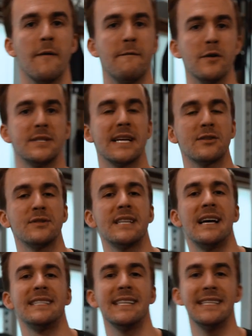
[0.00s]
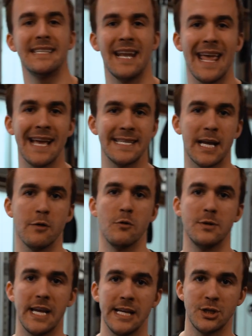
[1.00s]
our first exercise is an
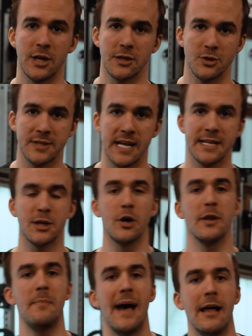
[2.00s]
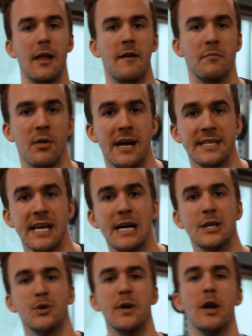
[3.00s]
anti-rotation exercise called the pal-off press.
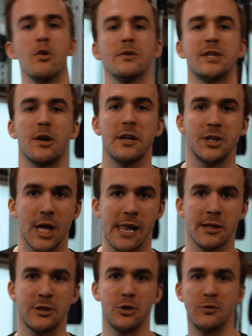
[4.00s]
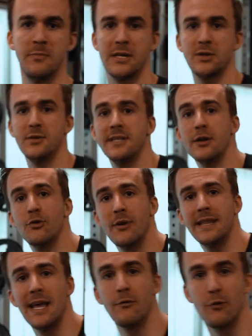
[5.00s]
So here we're starting to challenge those muscles to
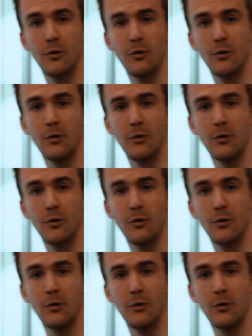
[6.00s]
create that